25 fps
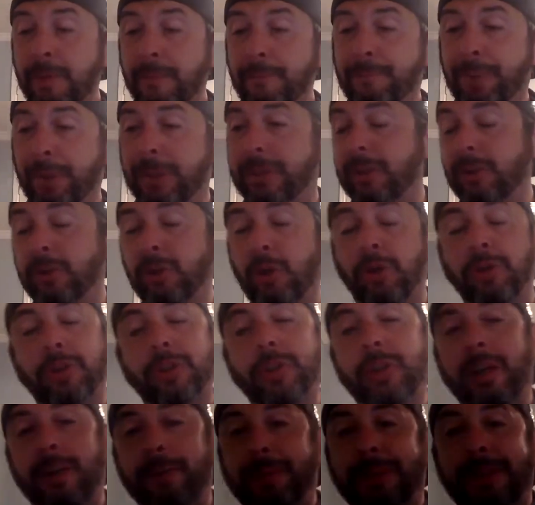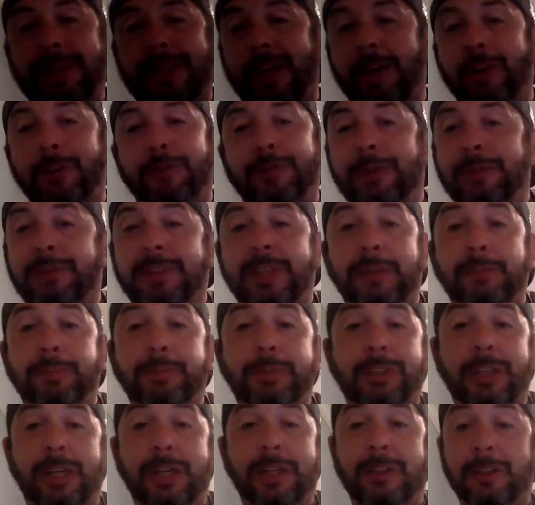But there's also going to be 10 or
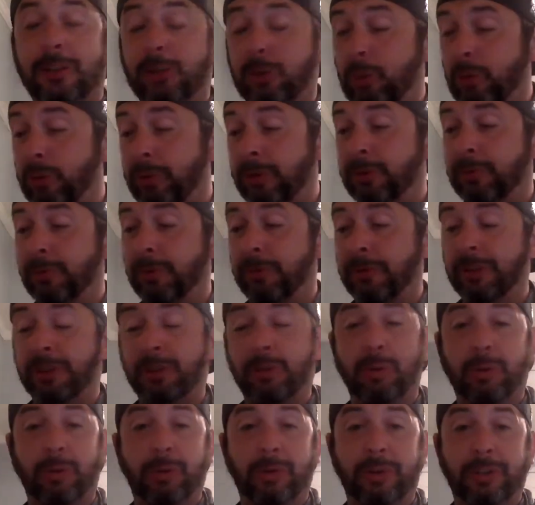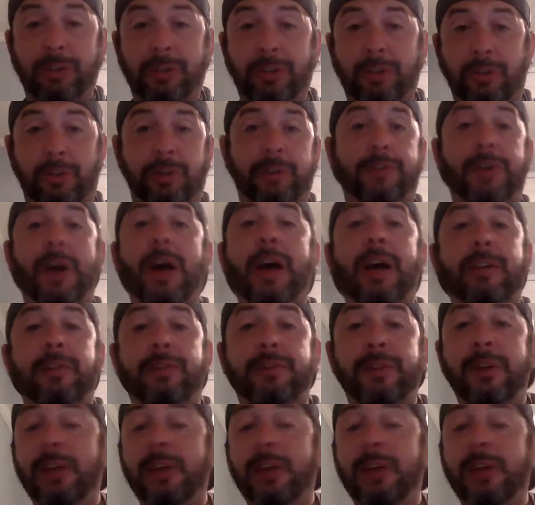15% of the scores where he scores 35